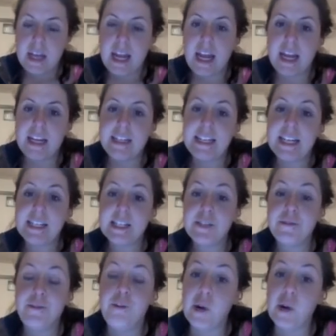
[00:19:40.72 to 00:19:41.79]
And it takes us
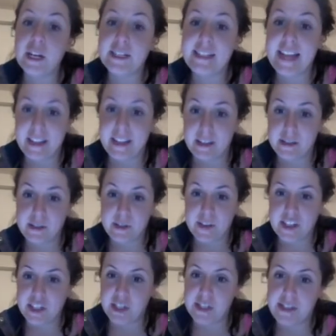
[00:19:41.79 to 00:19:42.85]
4 seconds to
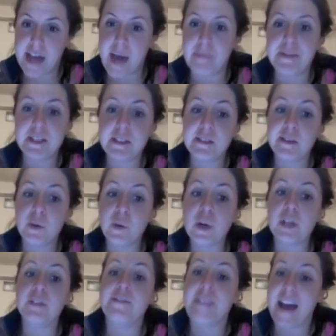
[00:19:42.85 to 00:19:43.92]
reach the top. This is the
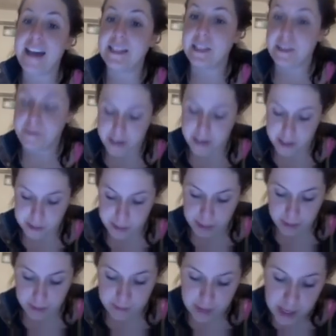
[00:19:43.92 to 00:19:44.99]
world's fastest Ferris
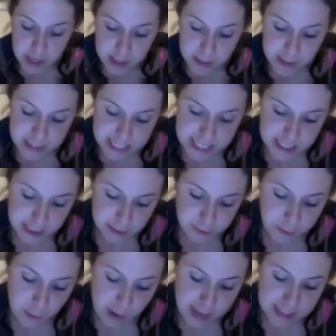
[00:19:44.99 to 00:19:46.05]
wheel. So it takes us
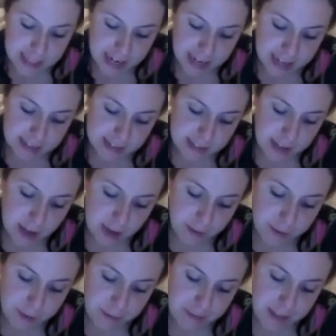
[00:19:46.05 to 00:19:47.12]
4 seconds to go
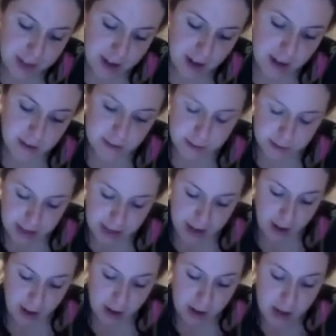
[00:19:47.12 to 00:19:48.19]
from there to
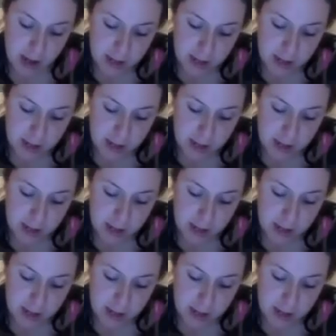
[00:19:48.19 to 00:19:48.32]
there.